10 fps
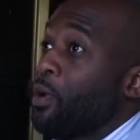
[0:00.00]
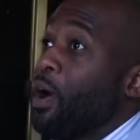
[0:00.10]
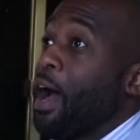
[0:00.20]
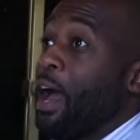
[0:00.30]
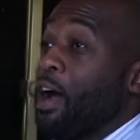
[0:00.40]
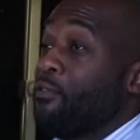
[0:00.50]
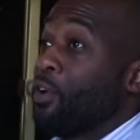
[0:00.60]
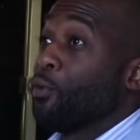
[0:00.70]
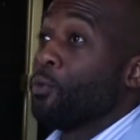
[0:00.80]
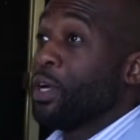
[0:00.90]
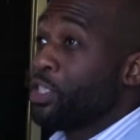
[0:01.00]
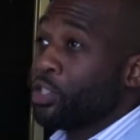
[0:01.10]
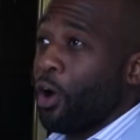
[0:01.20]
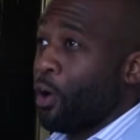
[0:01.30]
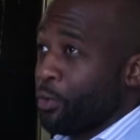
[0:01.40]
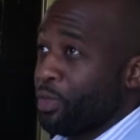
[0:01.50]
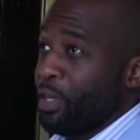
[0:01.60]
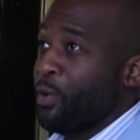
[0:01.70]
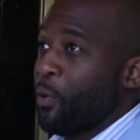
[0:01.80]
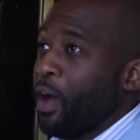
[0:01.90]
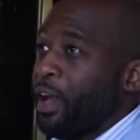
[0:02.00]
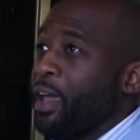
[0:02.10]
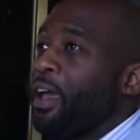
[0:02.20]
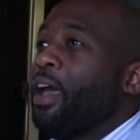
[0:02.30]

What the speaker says: I have a rich earthy gray,